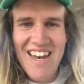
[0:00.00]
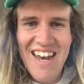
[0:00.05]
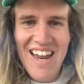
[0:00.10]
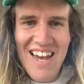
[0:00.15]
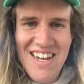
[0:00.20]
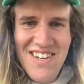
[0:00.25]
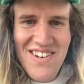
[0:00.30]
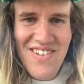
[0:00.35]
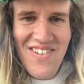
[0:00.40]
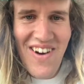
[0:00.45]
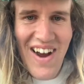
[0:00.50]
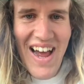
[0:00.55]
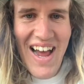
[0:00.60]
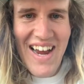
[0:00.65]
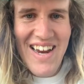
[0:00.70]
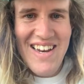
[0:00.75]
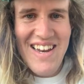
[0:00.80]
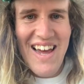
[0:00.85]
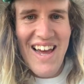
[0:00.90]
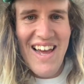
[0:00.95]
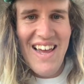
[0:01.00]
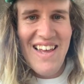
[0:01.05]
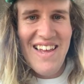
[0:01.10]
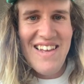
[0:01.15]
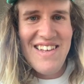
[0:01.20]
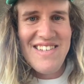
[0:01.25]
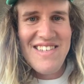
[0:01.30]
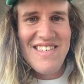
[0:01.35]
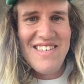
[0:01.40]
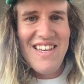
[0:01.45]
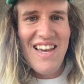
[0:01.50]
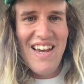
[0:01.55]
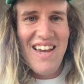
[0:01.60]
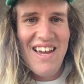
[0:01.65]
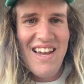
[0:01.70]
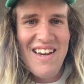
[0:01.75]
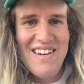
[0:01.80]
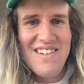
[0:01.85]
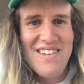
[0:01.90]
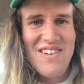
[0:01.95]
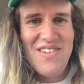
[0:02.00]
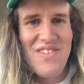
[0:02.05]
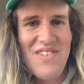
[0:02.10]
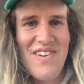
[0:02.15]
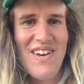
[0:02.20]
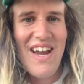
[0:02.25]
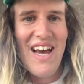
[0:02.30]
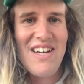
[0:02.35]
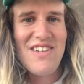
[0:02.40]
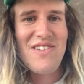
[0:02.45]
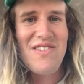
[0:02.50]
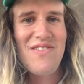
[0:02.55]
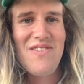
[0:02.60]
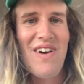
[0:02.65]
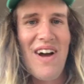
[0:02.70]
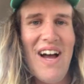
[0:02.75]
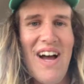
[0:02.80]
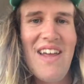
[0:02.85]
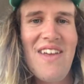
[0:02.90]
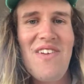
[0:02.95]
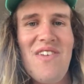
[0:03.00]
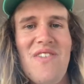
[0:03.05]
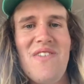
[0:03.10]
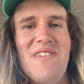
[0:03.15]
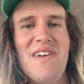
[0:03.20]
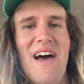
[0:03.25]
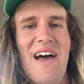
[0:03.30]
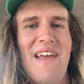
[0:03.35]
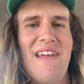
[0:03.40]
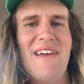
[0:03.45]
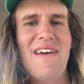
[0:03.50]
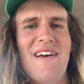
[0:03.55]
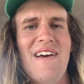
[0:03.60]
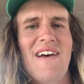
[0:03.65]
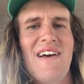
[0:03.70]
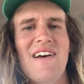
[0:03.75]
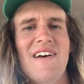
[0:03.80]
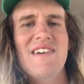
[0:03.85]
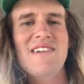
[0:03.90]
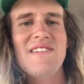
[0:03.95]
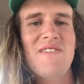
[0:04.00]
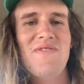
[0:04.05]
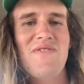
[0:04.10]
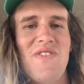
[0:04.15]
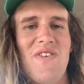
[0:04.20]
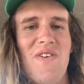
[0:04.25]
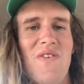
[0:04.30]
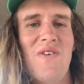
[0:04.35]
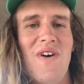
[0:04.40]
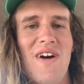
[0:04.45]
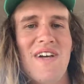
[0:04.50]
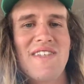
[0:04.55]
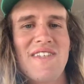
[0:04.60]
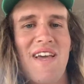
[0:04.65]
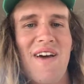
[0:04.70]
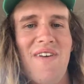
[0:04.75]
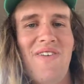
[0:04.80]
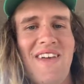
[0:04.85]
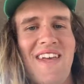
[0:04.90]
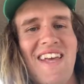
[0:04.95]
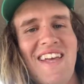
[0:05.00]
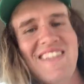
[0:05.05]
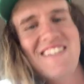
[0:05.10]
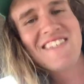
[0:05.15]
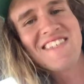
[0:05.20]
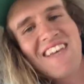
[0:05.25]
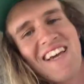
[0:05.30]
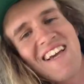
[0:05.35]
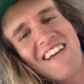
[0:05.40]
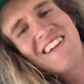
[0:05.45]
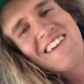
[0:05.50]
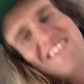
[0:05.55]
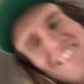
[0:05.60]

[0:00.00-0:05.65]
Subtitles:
National Ag Day is second to National AU Day. So we're always coming in second